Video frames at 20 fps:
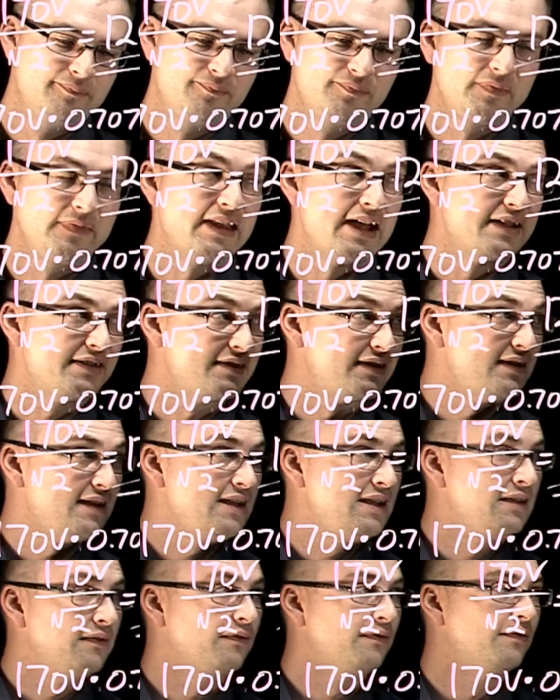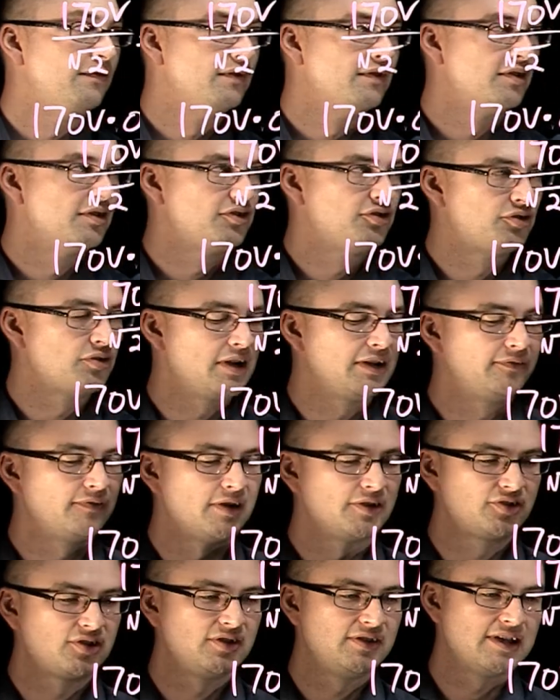And that's the trig
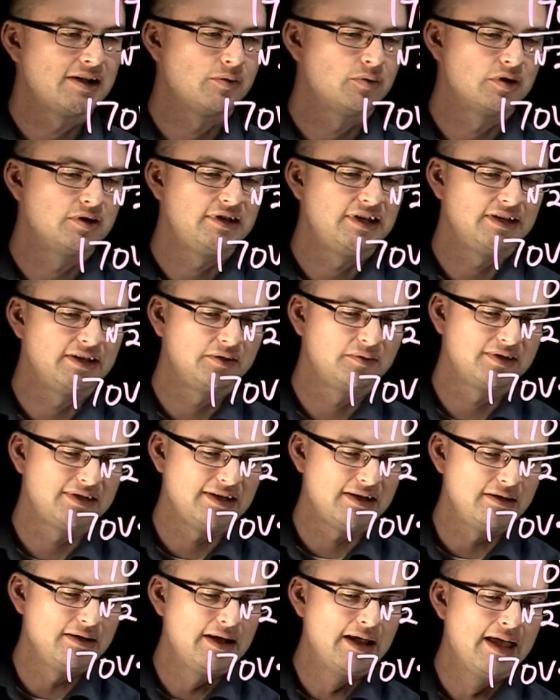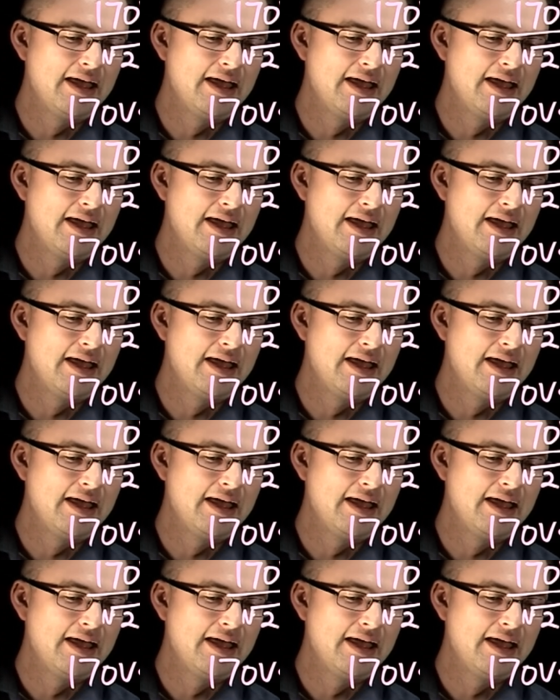function that we're dealing with here.